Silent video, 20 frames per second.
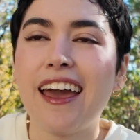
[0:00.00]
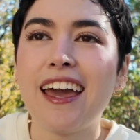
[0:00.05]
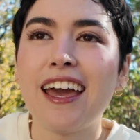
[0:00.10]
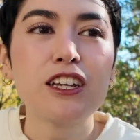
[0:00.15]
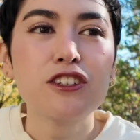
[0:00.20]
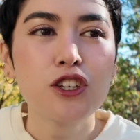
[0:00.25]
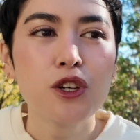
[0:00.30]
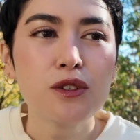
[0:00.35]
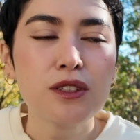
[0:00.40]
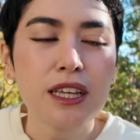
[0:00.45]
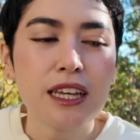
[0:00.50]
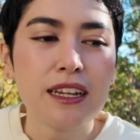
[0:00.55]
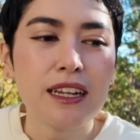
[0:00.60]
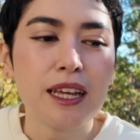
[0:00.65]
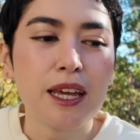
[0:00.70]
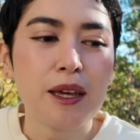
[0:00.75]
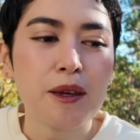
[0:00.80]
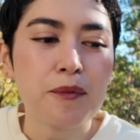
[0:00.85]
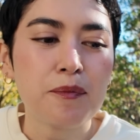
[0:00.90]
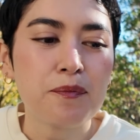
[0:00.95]
I chose that
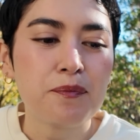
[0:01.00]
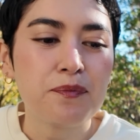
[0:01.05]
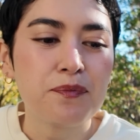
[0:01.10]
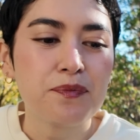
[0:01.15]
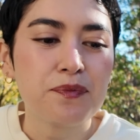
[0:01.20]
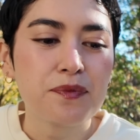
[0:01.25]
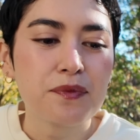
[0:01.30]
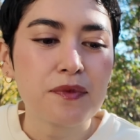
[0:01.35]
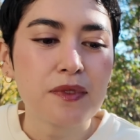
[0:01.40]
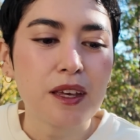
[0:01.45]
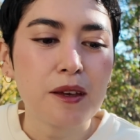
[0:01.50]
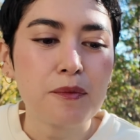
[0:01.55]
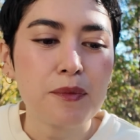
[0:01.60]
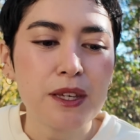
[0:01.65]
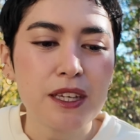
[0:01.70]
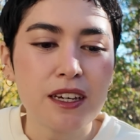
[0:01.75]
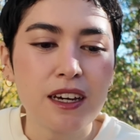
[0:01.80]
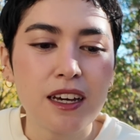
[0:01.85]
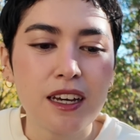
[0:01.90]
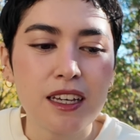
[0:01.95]
name
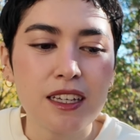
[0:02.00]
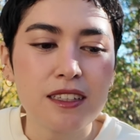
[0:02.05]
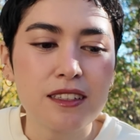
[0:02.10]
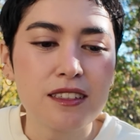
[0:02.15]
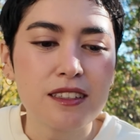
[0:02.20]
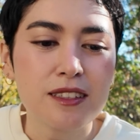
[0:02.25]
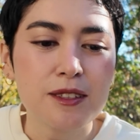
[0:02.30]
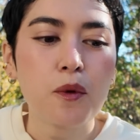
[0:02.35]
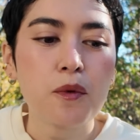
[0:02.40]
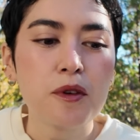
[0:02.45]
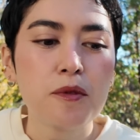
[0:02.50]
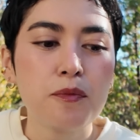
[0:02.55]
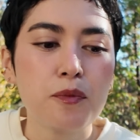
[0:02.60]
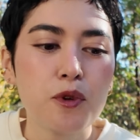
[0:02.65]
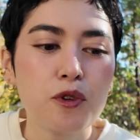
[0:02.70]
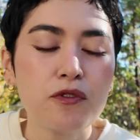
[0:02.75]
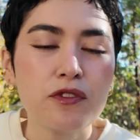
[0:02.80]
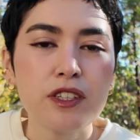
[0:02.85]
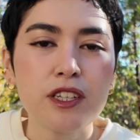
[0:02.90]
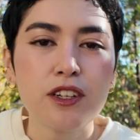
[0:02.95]
because when we
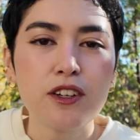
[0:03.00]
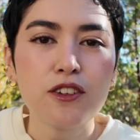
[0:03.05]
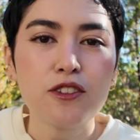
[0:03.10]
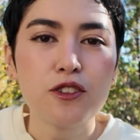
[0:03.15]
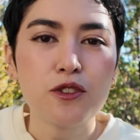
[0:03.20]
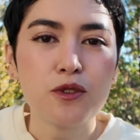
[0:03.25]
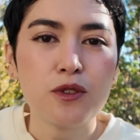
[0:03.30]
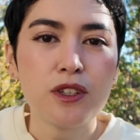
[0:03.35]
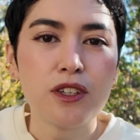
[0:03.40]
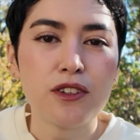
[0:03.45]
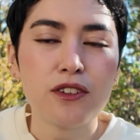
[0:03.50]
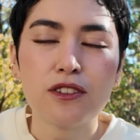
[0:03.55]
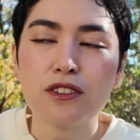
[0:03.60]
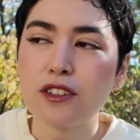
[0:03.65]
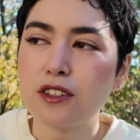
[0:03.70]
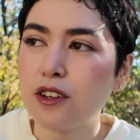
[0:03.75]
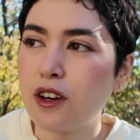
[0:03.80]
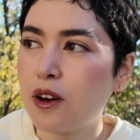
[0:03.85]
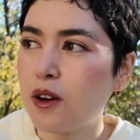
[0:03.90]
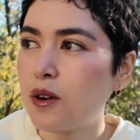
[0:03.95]
moved here 2
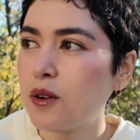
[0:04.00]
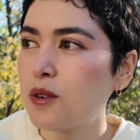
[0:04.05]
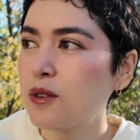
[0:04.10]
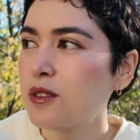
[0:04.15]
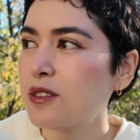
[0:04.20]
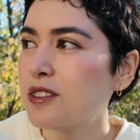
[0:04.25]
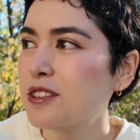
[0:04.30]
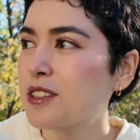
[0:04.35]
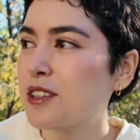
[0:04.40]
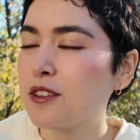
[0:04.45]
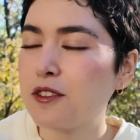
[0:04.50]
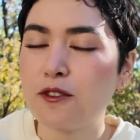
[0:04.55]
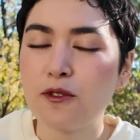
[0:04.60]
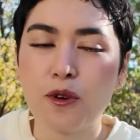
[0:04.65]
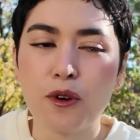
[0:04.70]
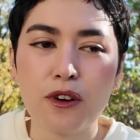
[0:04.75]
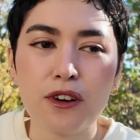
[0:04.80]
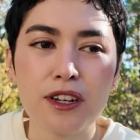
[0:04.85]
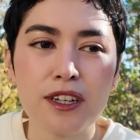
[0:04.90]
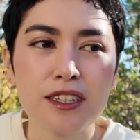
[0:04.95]
years ago to the
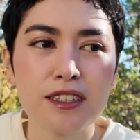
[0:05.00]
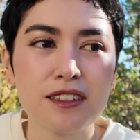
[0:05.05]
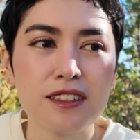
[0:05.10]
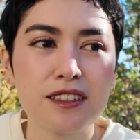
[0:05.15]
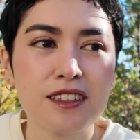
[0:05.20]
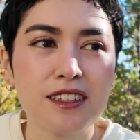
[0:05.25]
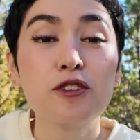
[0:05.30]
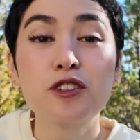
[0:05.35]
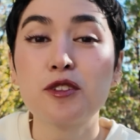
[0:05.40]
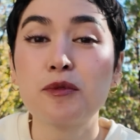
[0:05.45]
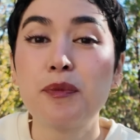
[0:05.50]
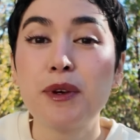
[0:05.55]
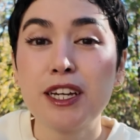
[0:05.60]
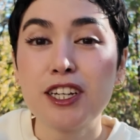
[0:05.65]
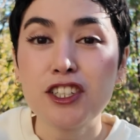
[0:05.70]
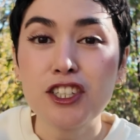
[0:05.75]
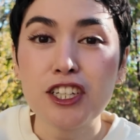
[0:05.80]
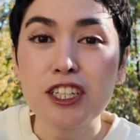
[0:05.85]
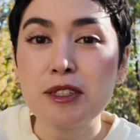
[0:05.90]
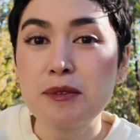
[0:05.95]
forest, it was a big
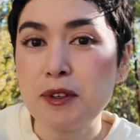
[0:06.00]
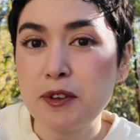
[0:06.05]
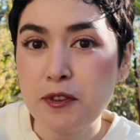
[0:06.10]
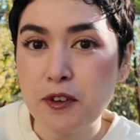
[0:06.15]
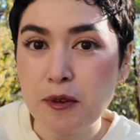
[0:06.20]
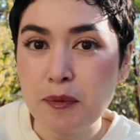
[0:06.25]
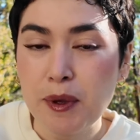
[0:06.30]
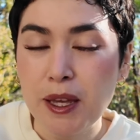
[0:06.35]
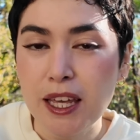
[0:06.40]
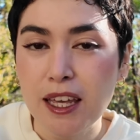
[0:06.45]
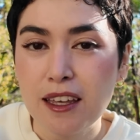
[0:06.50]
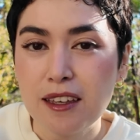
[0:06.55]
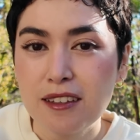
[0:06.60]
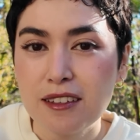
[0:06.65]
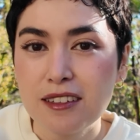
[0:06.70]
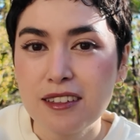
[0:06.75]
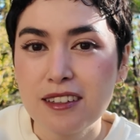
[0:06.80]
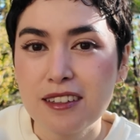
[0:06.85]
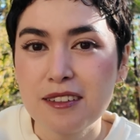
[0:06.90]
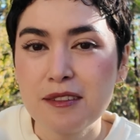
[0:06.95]
adjustment for me.
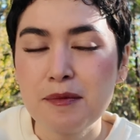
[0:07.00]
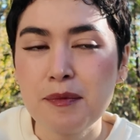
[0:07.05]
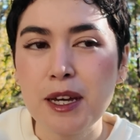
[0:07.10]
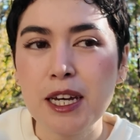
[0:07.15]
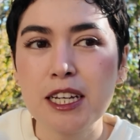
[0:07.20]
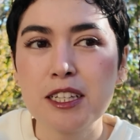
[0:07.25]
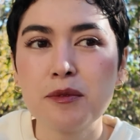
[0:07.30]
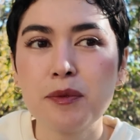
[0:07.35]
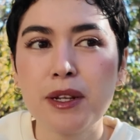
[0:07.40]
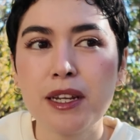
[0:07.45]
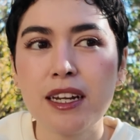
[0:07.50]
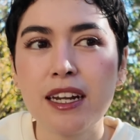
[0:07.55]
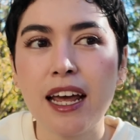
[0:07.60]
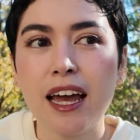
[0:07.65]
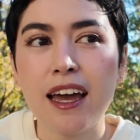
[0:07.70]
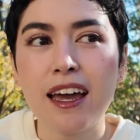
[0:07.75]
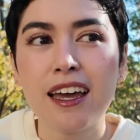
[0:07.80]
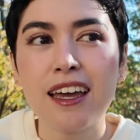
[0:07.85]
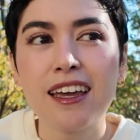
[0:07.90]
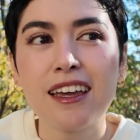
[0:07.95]
My husband and
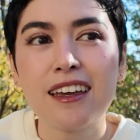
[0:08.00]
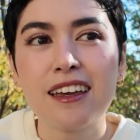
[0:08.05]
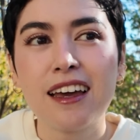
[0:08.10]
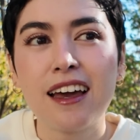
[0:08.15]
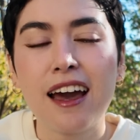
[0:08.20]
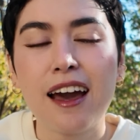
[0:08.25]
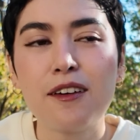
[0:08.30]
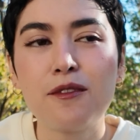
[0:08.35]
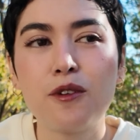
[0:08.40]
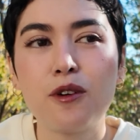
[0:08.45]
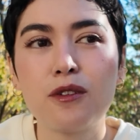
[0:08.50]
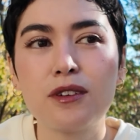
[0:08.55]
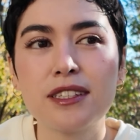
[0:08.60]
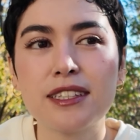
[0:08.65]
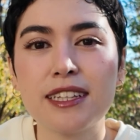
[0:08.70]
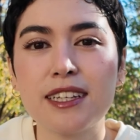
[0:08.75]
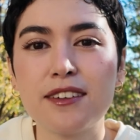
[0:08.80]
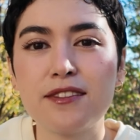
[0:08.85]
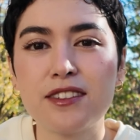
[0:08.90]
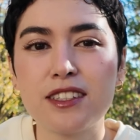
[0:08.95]
I have
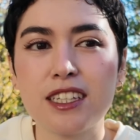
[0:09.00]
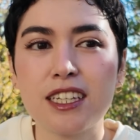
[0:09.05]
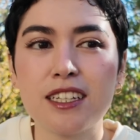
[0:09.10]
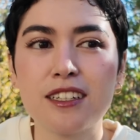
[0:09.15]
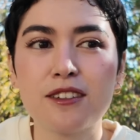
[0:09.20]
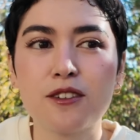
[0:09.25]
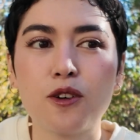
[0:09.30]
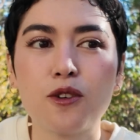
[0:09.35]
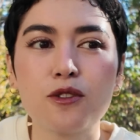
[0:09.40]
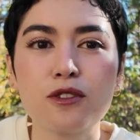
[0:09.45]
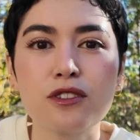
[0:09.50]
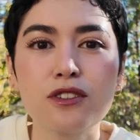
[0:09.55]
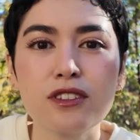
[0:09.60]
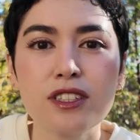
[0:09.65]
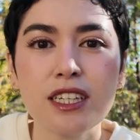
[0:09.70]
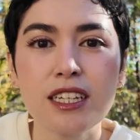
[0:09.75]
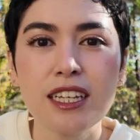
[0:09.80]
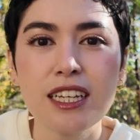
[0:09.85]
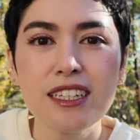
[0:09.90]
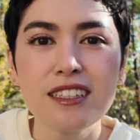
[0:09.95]
always lived in coastal
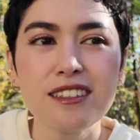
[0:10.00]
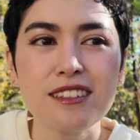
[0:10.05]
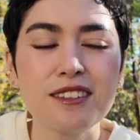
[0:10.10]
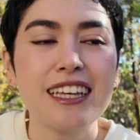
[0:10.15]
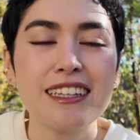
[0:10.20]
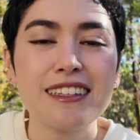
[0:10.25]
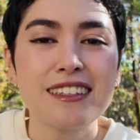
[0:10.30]
cities,